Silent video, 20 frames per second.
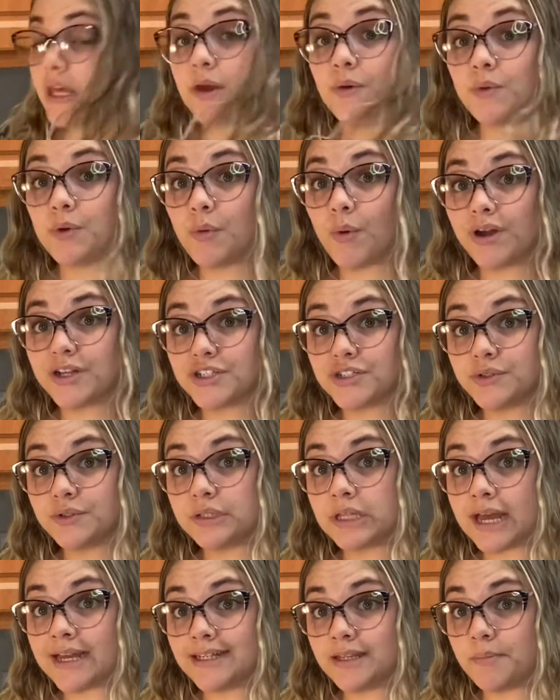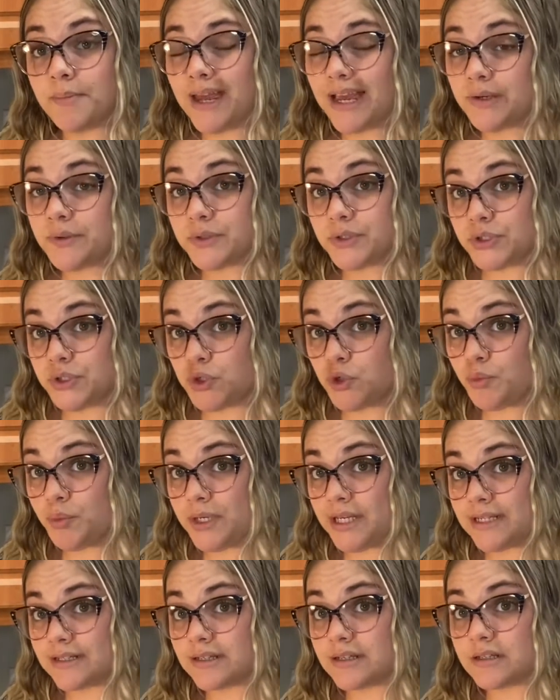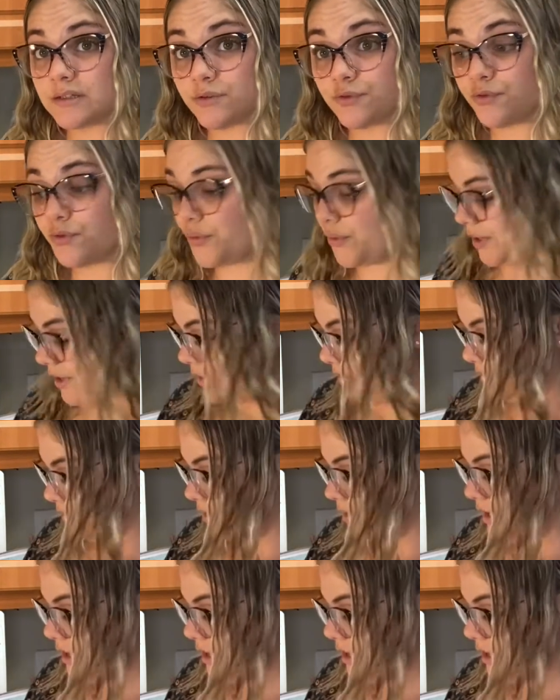We want to line the pan with 2 pieces of foil